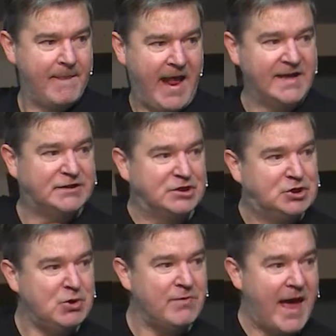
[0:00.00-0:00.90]
And to
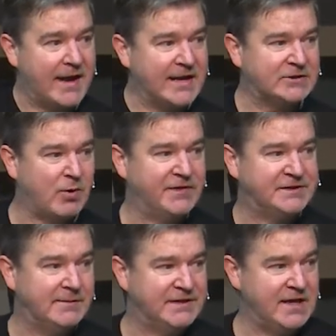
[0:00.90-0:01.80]
do that, guess what the
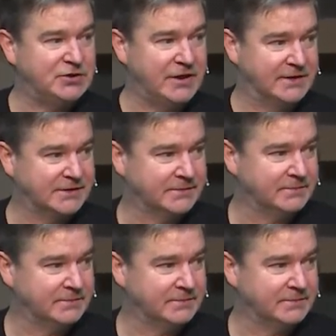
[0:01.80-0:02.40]
temptation is?